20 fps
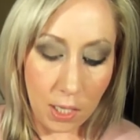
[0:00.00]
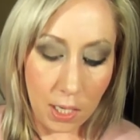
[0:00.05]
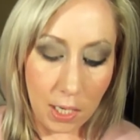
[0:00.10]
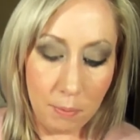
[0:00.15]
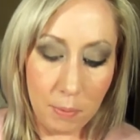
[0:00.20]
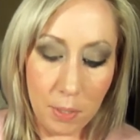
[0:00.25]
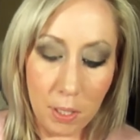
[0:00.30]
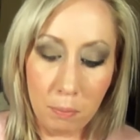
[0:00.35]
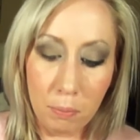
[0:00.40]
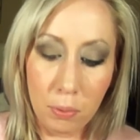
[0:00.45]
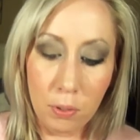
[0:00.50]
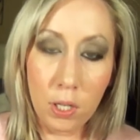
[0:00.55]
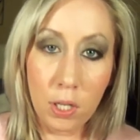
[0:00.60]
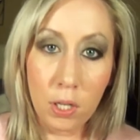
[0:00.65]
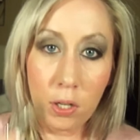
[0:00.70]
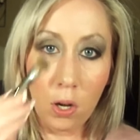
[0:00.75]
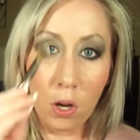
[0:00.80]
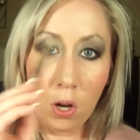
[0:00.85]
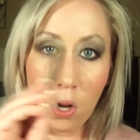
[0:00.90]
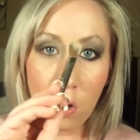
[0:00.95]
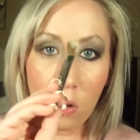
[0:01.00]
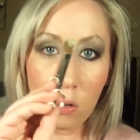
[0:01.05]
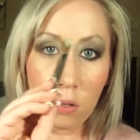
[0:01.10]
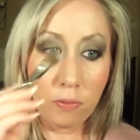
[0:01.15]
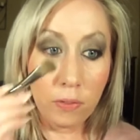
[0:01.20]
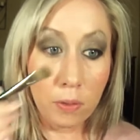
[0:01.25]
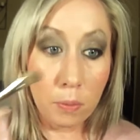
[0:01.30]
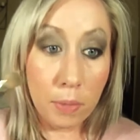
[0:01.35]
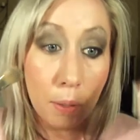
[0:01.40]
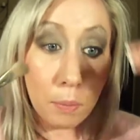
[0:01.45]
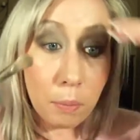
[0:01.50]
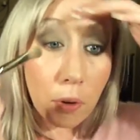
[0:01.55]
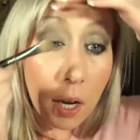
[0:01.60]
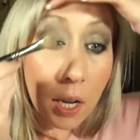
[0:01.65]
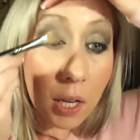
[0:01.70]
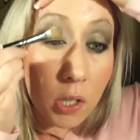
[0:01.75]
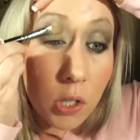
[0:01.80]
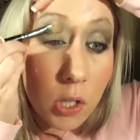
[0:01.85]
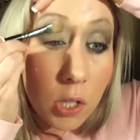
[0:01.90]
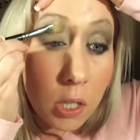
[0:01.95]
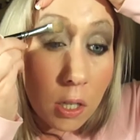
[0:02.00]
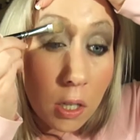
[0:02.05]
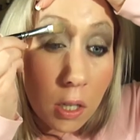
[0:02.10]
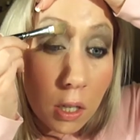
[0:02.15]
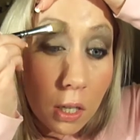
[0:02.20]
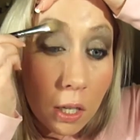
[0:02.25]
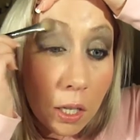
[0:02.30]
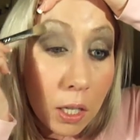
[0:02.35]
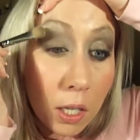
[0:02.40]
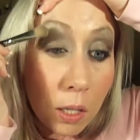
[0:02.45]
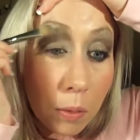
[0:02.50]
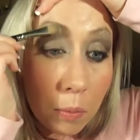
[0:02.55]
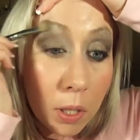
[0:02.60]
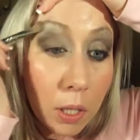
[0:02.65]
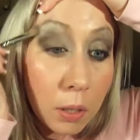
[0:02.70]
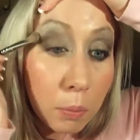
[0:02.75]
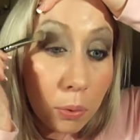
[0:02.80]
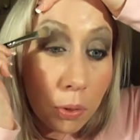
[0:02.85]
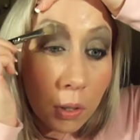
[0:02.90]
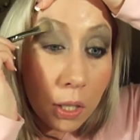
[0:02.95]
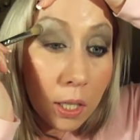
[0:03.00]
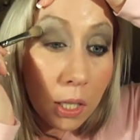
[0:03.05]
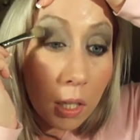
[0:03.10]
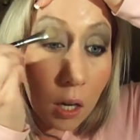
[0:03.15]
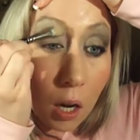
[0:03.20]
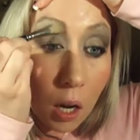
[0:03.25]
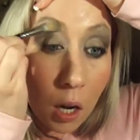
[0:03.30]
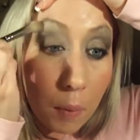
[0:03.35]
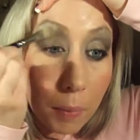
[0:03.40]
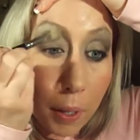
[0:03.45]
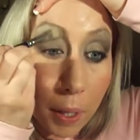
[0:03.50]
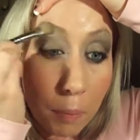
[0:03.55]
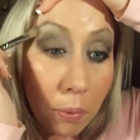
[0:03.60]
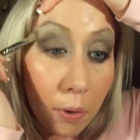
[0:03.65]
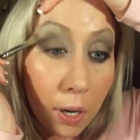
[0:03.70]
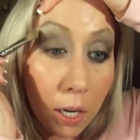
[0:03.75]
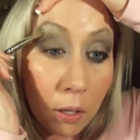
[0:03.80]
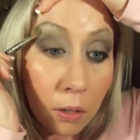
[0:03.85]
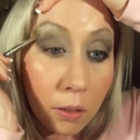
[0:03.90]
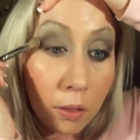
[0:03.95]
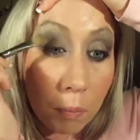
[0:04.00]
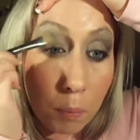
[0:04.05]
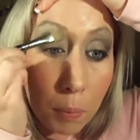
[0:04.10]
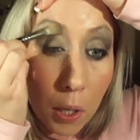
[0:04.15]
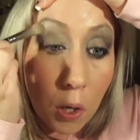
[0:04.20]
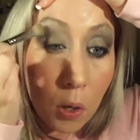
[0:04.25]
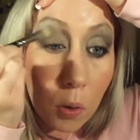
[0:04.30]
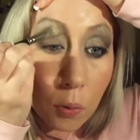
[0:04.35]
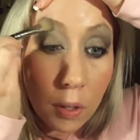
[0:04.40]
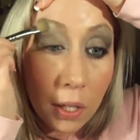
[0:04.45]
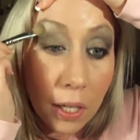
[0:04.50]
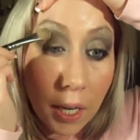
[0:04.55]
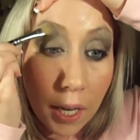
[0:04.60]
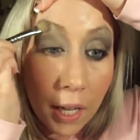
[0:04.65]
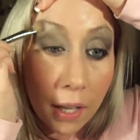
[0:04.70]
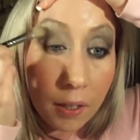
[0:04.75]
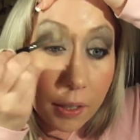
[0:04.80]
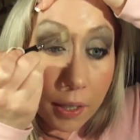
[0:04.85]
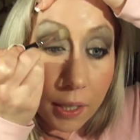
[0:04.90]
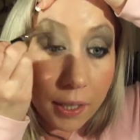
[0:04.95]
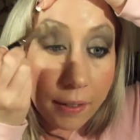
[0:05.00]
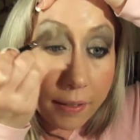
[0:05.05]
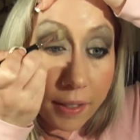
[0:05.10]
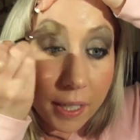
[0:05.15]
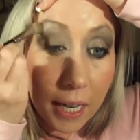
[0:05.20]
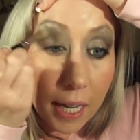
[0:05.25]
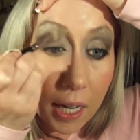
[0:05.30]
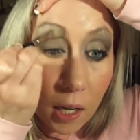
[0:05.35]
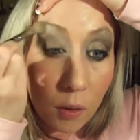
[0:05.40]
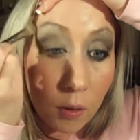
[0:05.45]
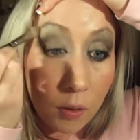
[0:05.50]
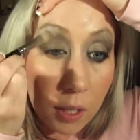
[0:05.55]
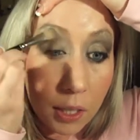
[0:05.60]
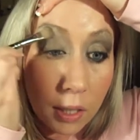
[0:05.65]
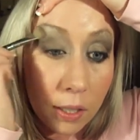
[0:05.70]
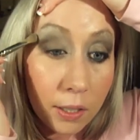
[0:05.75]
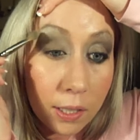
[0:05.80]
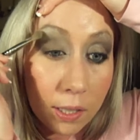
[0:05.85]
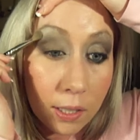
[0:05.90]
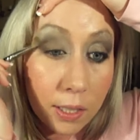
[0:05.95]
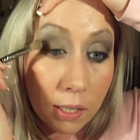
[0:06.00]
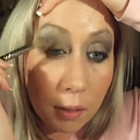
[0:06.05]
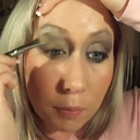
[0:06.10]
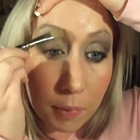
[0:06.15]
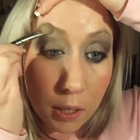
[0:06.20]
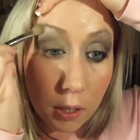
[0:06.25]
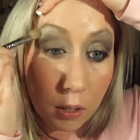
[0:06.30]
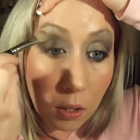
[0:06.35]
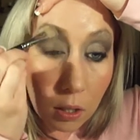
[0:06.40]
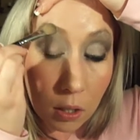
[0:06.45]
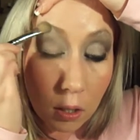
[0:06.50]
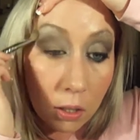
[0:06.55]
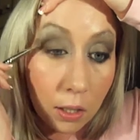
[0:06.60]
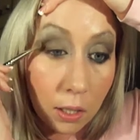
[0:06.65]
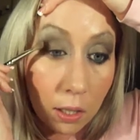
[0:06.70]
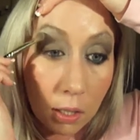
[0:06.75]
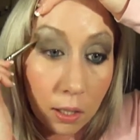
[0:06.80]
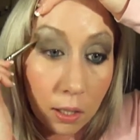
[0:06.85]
I'm going to put it all over my brush, and I'm going to put it on my brow bone and down into some of the dark,